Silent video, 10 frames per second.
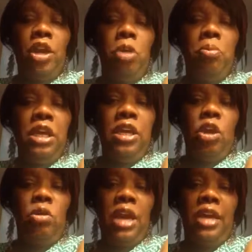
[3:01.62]
not going to be in
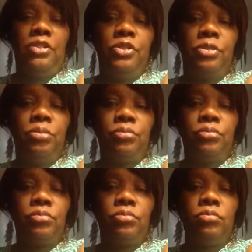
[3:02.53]
your life.
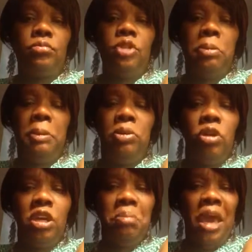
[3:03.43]
People
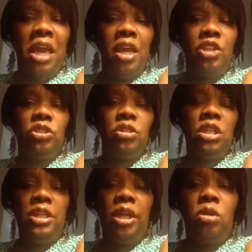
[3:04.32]
going to get mad at you.
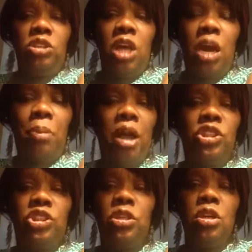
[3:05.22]
They're going to talk
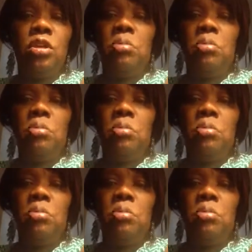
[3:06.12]
about you.